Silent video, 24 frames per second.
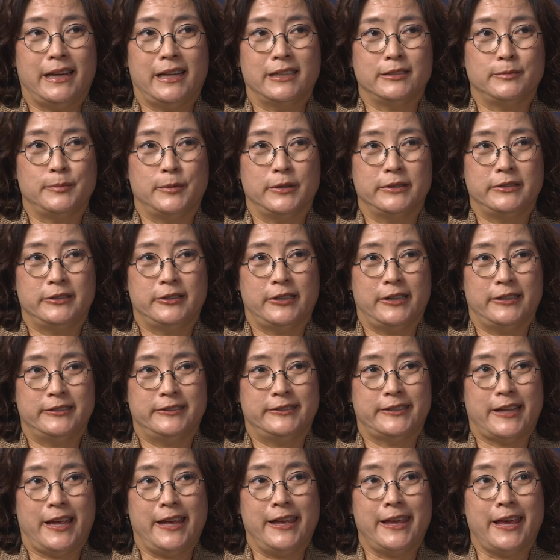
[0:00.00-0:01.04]
as much as
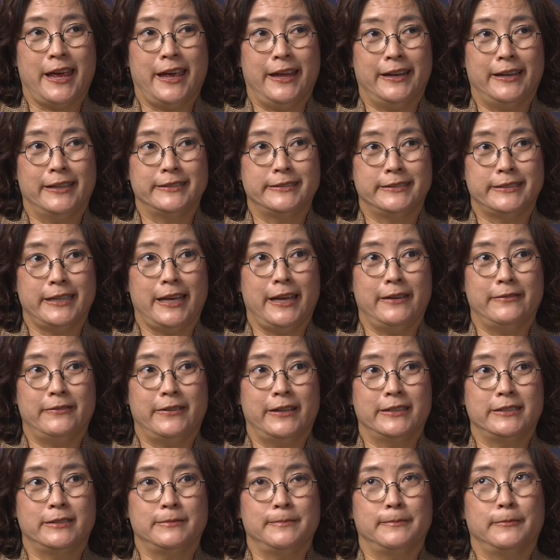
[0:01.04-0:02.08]
they can and save
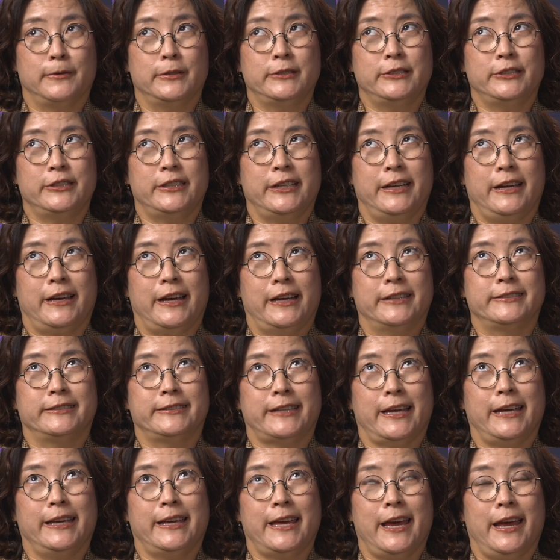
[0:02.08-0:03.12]
as much as
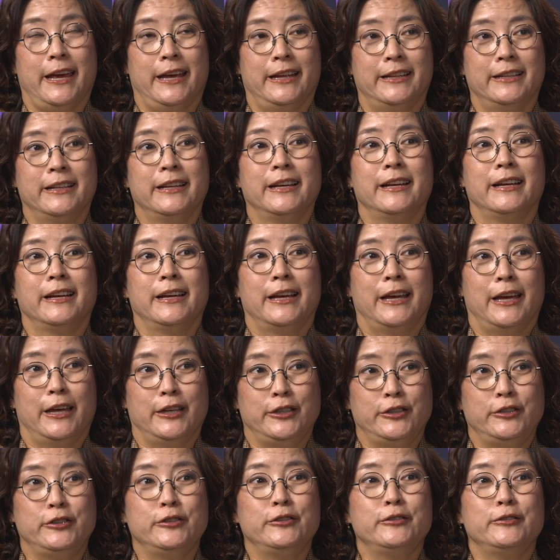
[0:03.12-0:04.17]
they can and
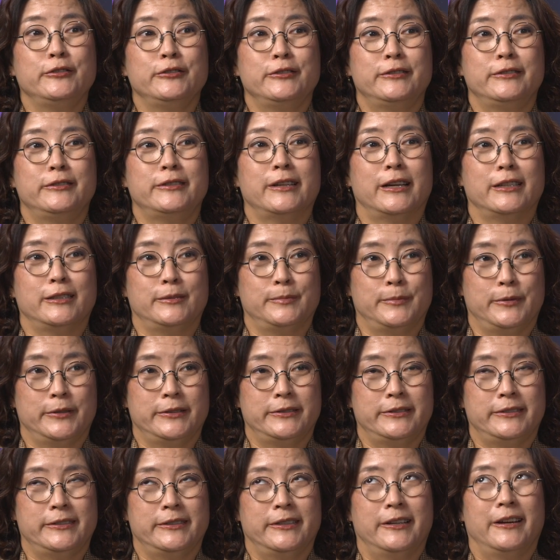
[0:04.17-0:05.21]
use as
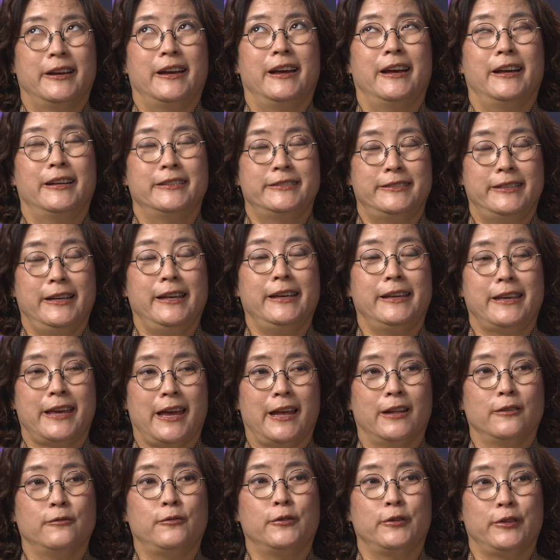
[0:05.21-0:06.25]
much as they
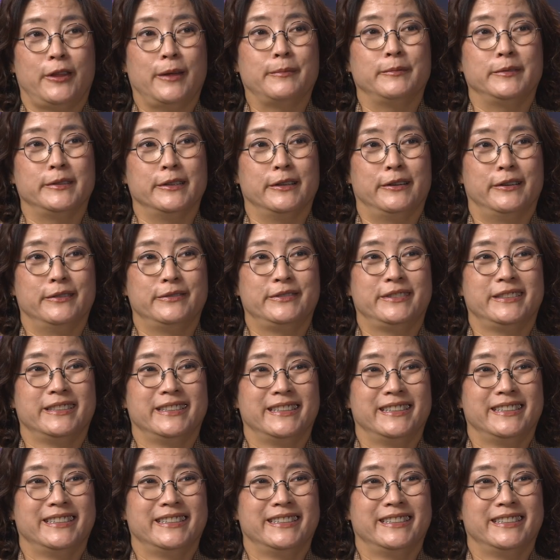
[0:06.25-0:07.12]
can for themselves.